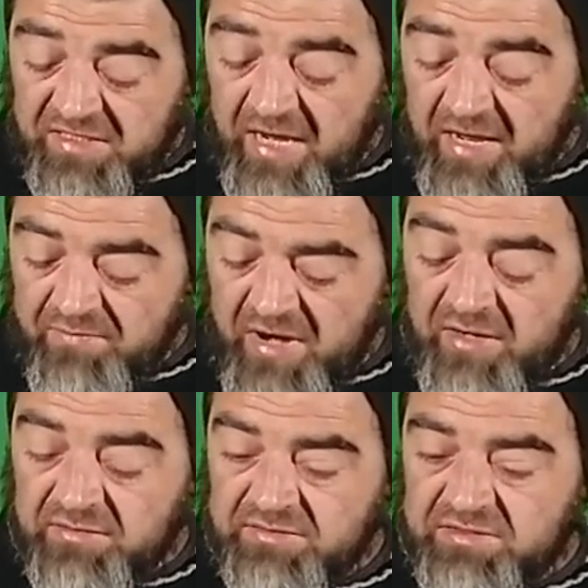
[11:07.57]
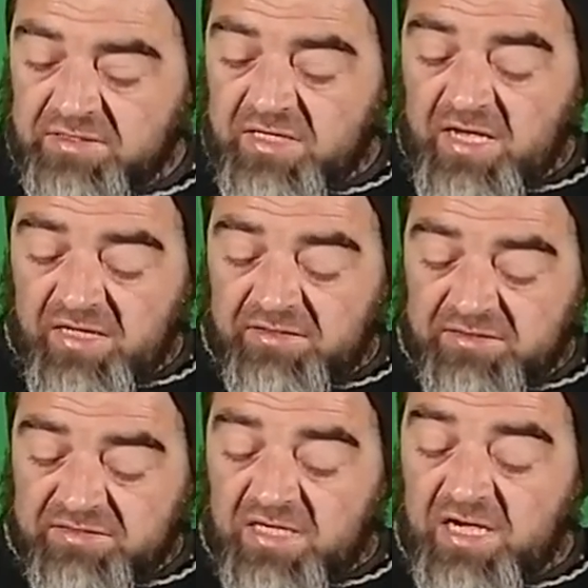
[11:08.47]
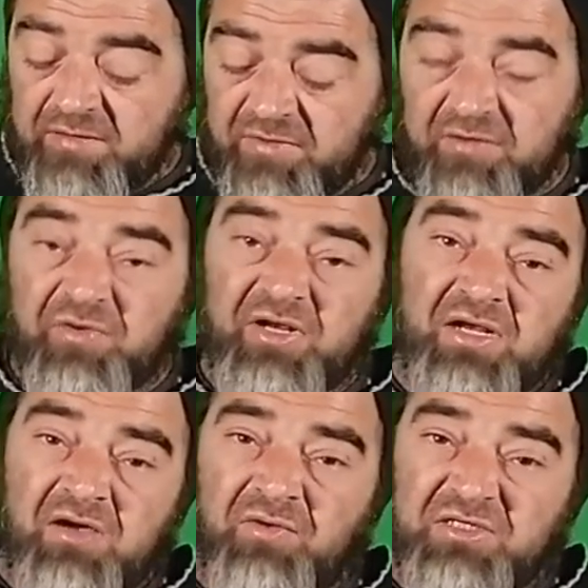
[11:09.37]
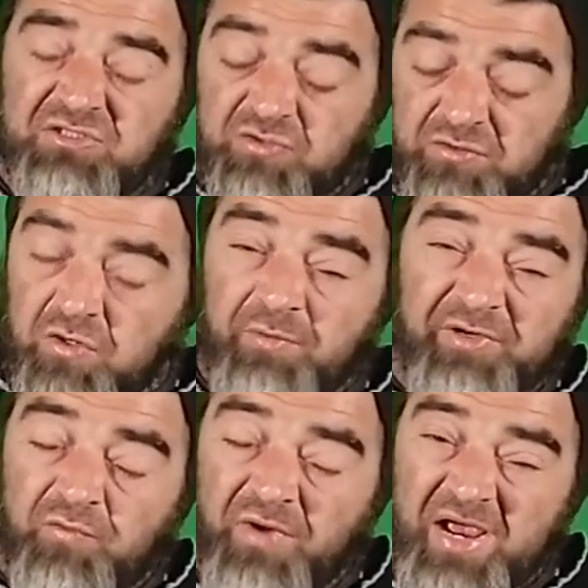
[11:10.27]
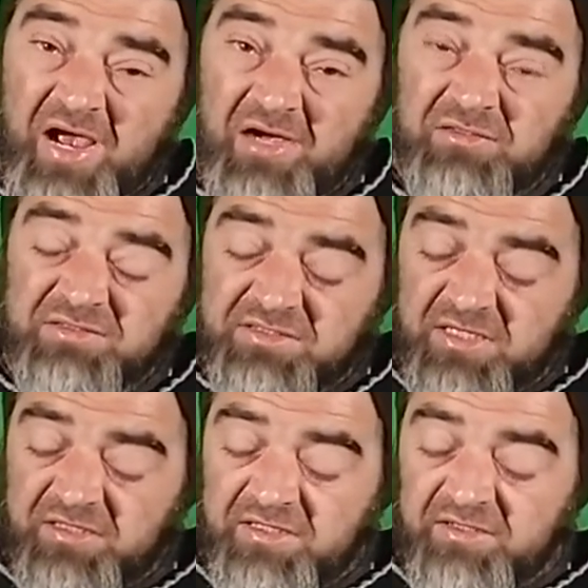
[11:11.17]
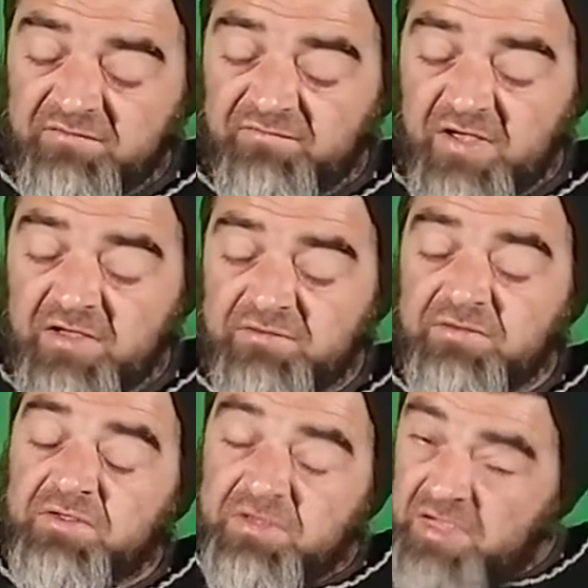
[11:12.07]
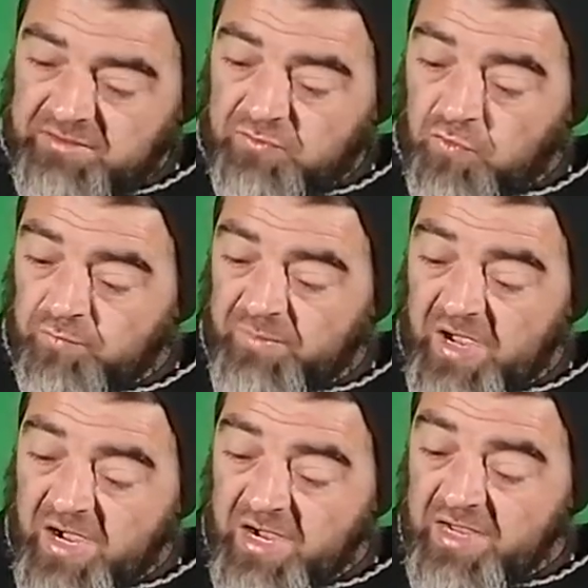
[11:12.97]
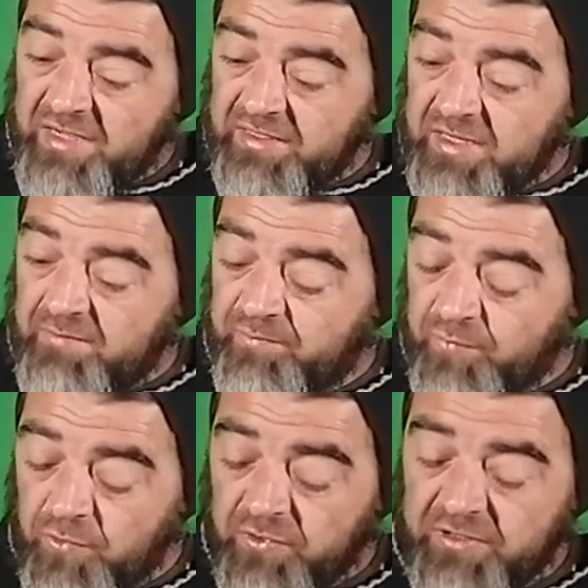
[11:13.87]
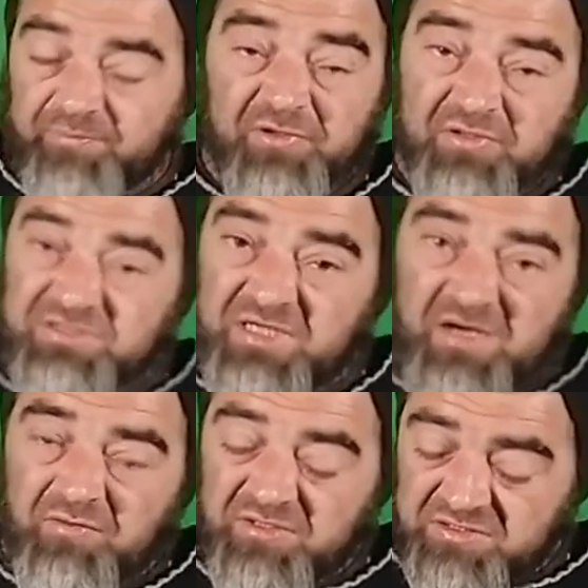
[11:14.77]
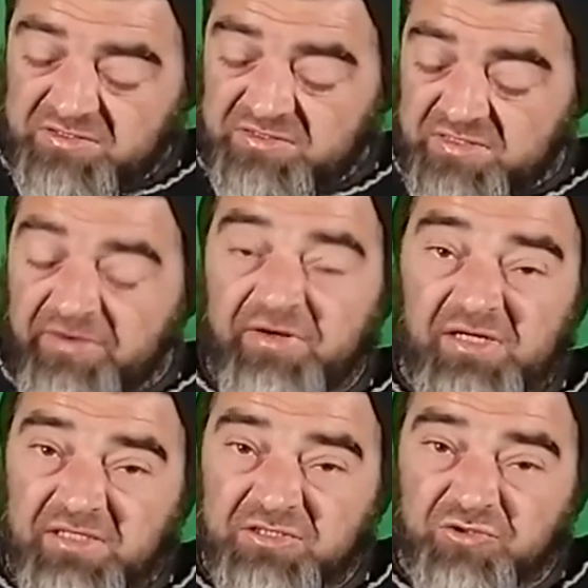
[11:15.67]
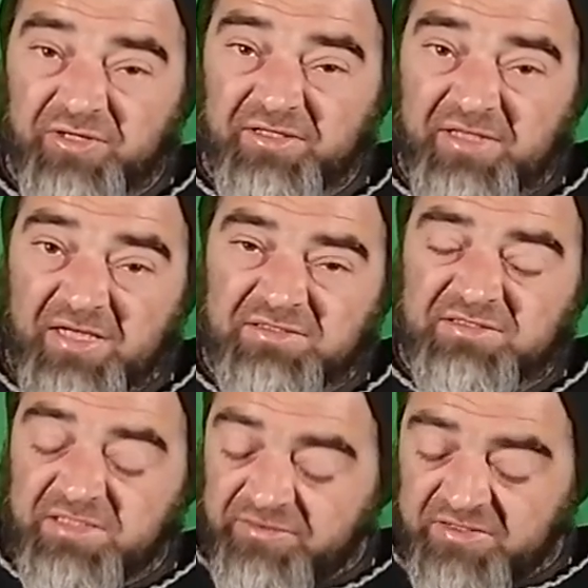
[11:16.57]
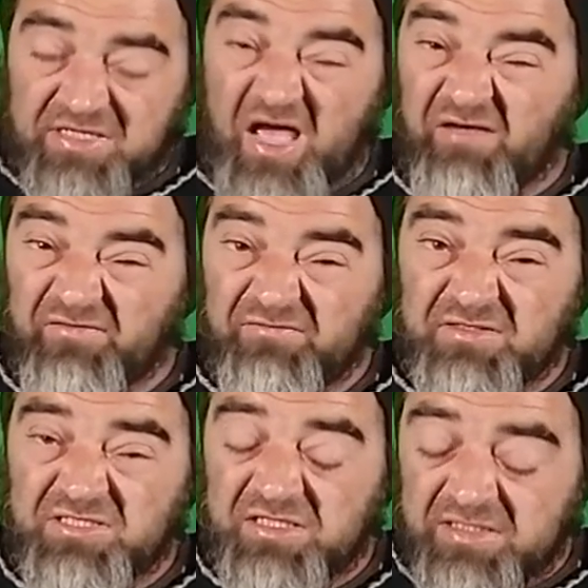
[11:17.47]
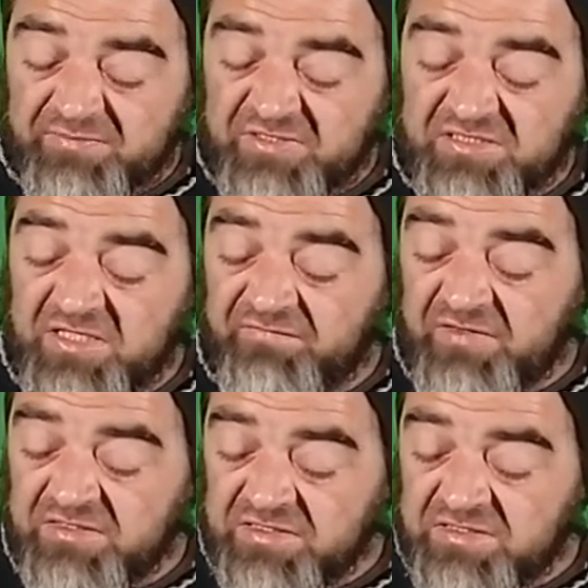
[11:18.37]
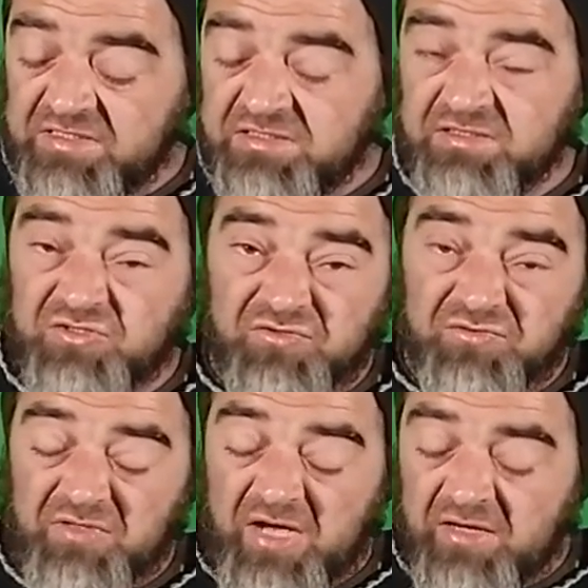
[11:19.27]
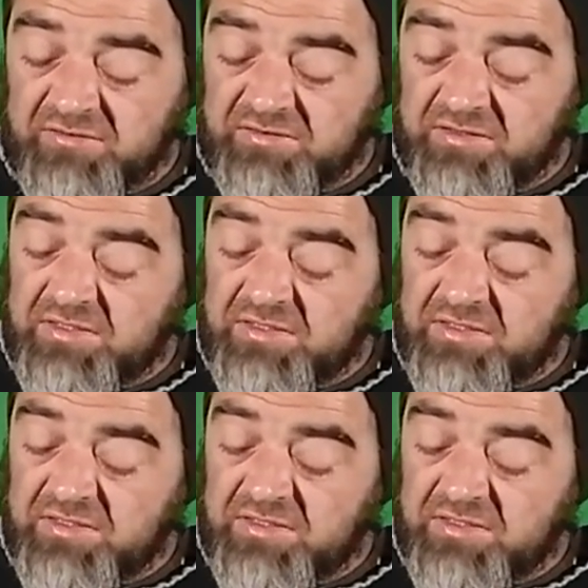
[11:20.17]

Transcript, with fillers: that came out at the time, and when I went to the comic warehouse there in Edenvale, it caught my eye and I bought it because I was thoroughly enjoying that series. I haven't even checked up to see if there's a season 2 out.